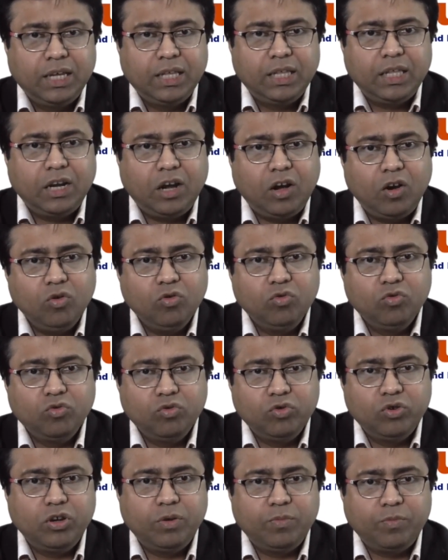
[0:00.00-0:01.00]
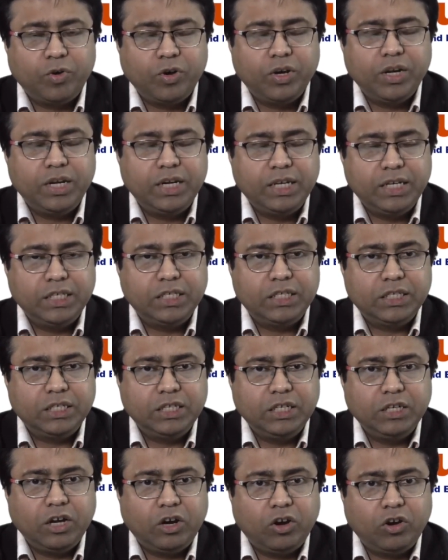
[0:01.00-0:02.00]
that how good your model is
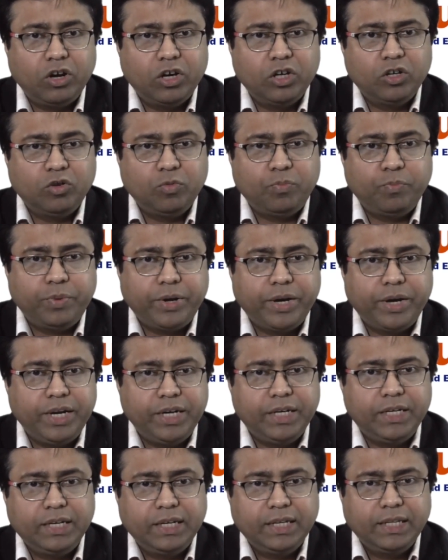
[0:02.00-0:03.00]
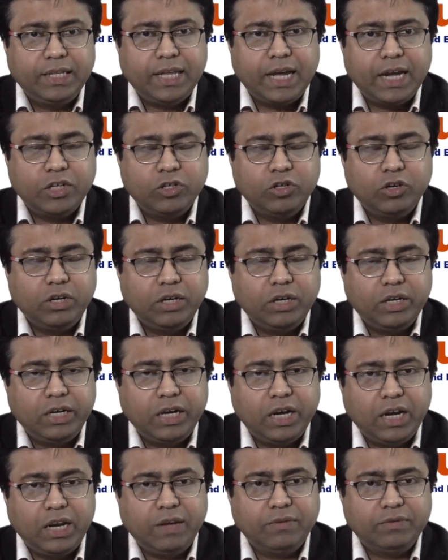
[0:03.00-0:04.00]
in order to predict the actual
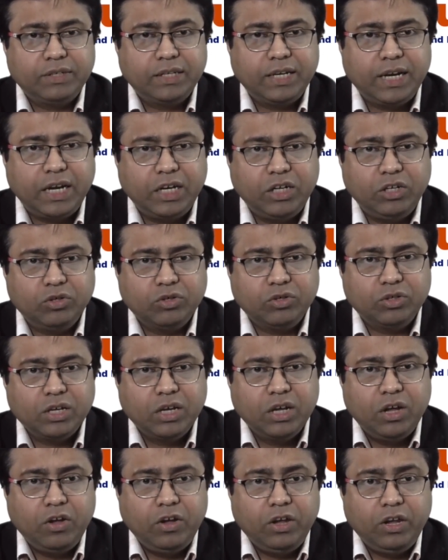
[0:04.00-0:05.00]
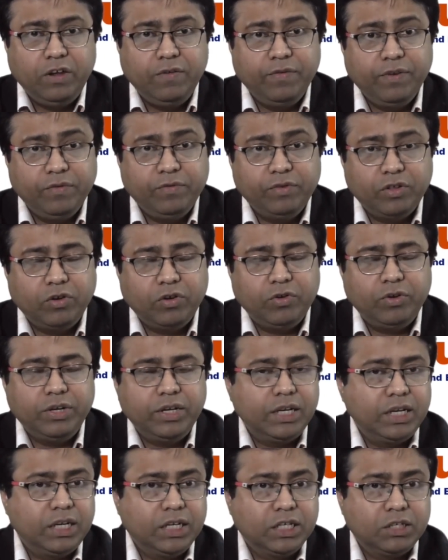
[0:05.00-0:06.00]
real life scenarios, even without
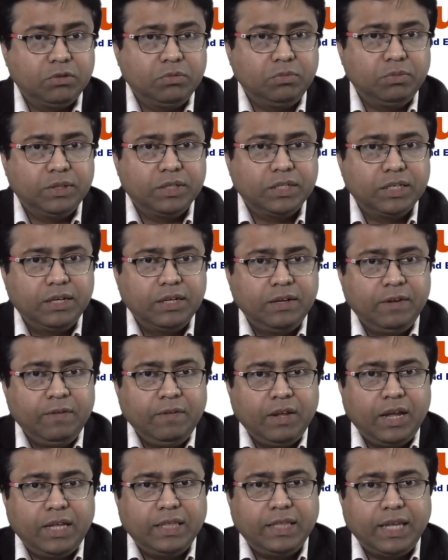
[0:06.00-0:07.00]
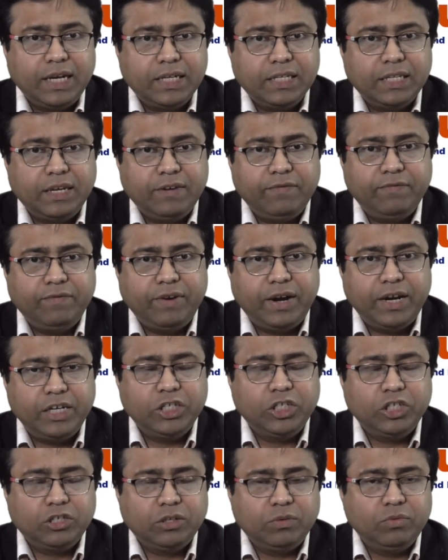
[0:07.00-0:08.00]
doing any experiments. And that's the
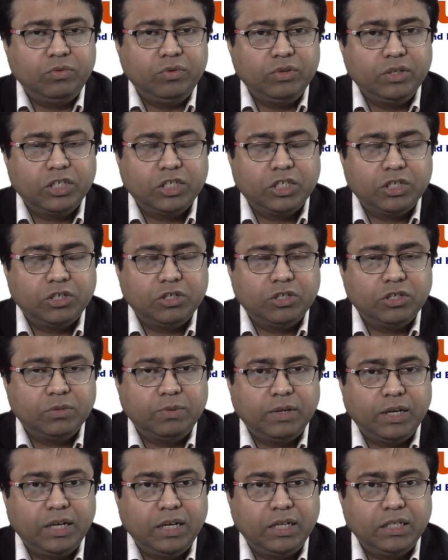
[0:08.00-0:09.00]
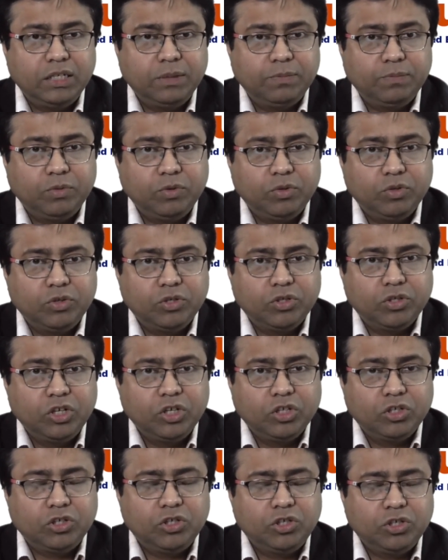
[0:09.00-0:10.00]
advantages of doing the systems biology approach.
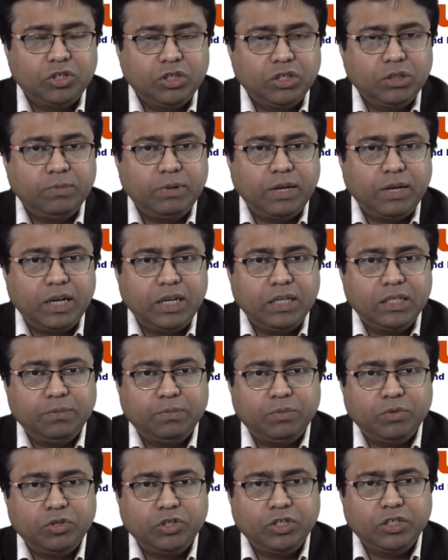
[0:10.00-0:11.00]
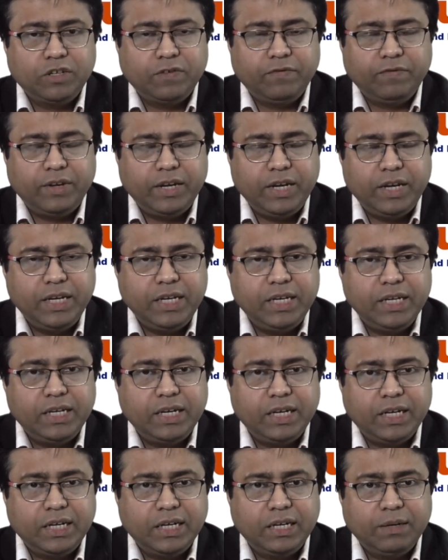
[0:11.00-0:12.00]
So systems biology approach is a very
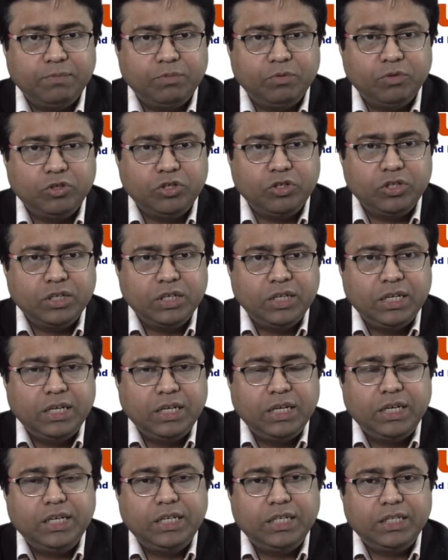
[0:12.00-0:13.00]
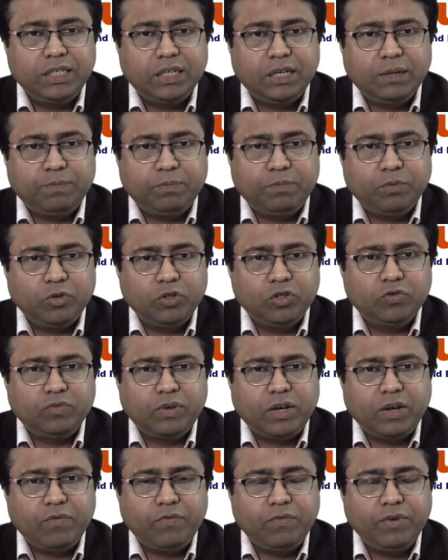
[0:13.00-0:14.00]
integrated approach. It is an approach
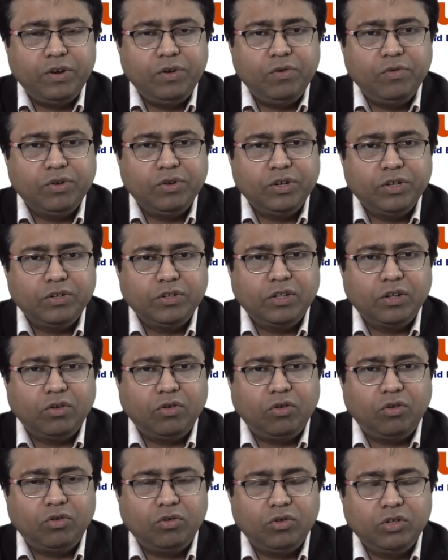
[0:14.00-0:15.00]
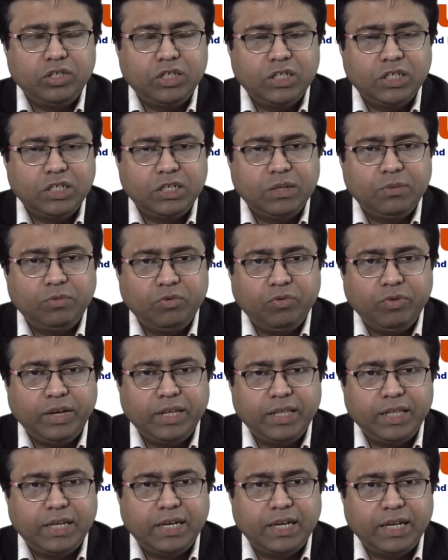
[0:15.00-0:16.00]
where we look into the whole system
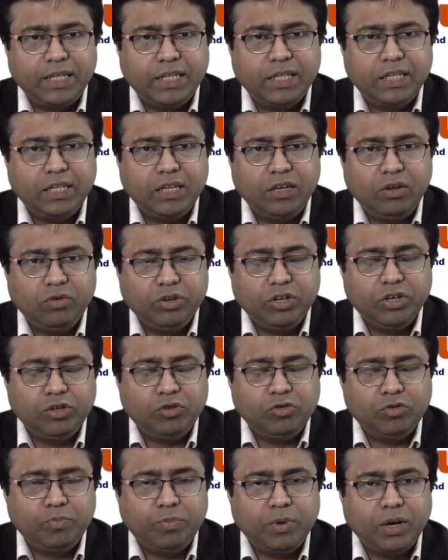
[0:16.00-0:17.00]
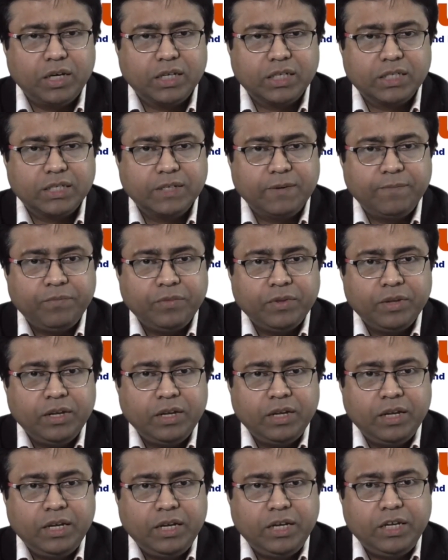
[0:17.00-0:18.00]
together rather than looking into parts.
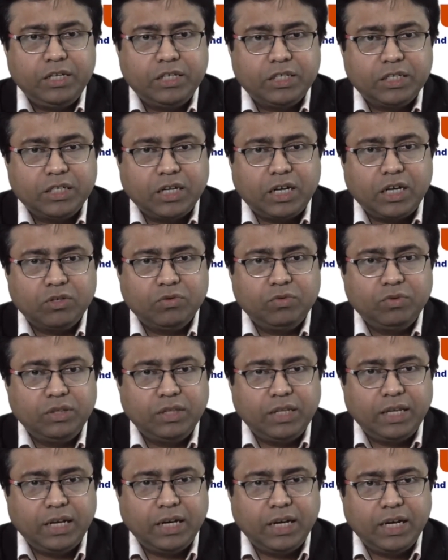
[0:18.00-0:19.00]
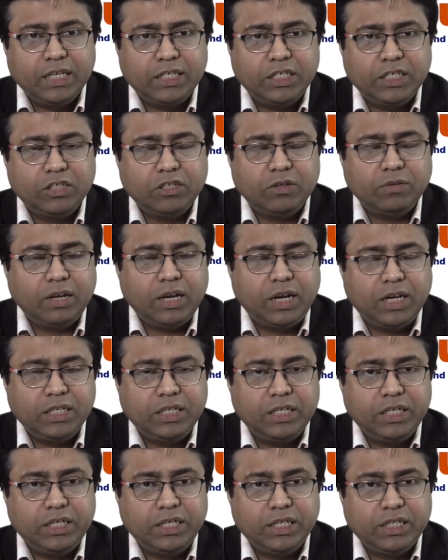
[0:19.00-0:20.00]
It starts with analysis of the
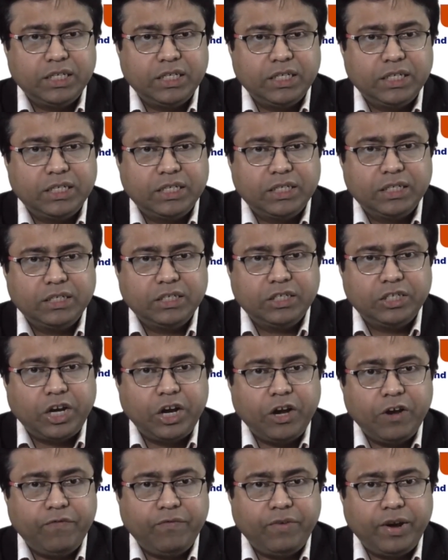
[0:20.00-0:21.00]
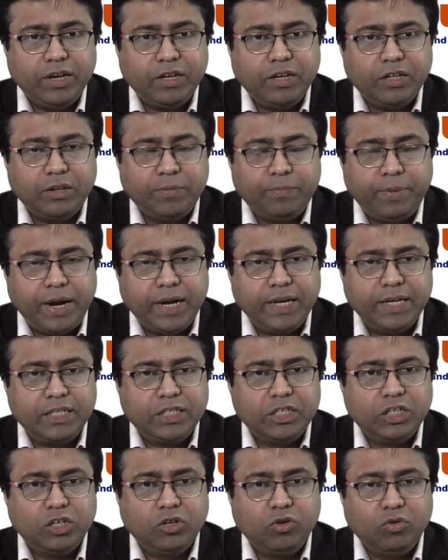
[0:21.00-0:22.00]
large data sets, trying to find the
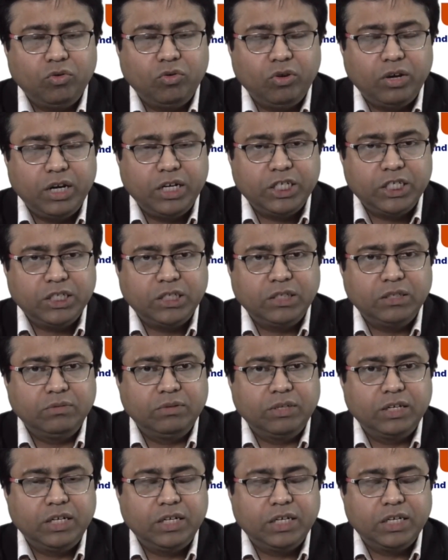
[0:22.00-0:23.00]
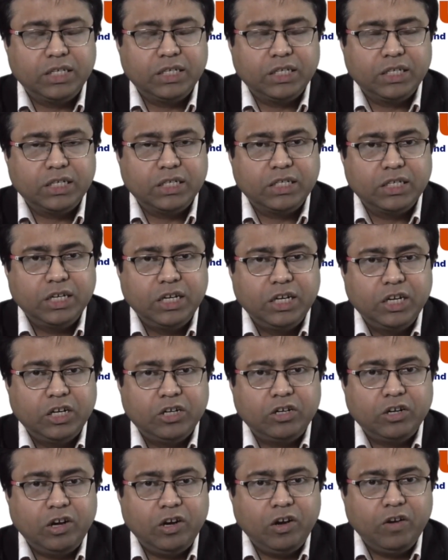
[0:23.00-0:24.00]
patterns and correlations in the data sets,
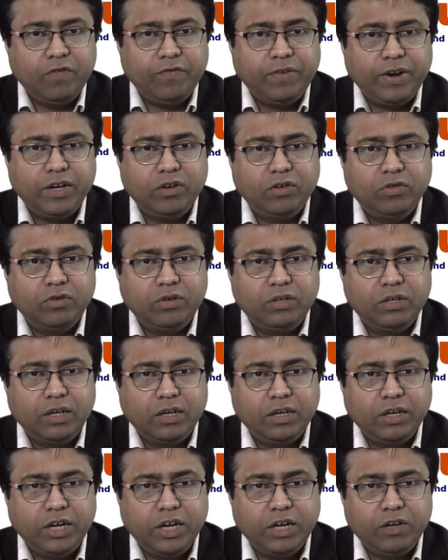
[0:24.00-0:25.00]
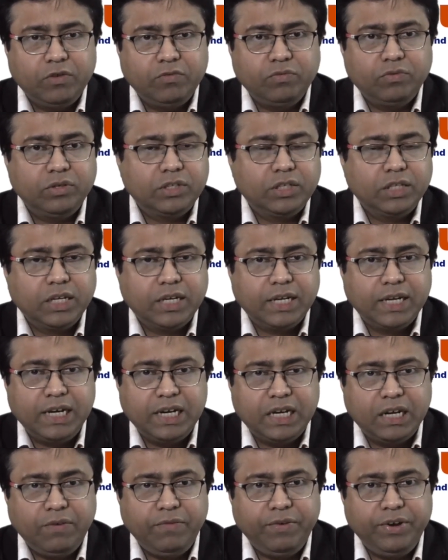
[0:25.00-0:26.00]
trying to find out the networks and the
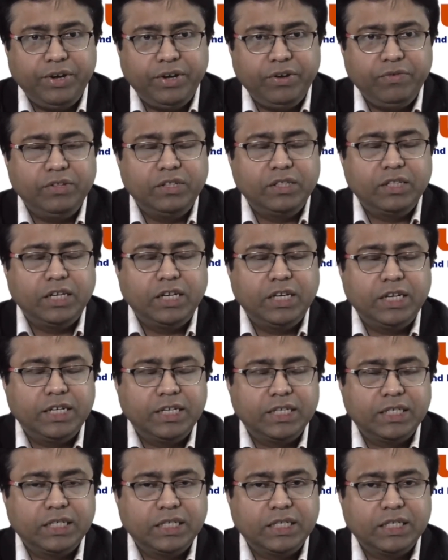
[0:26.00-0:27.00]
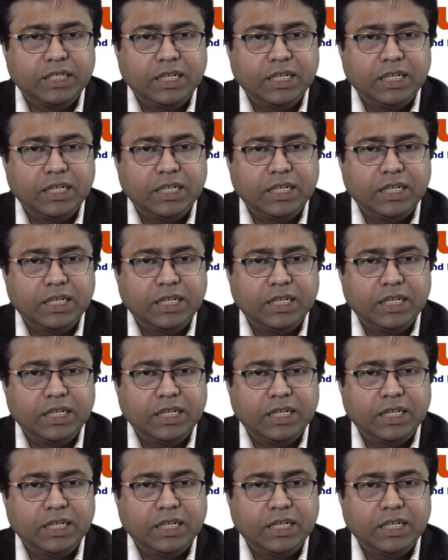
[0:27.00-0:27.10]
connectivity within the data sets,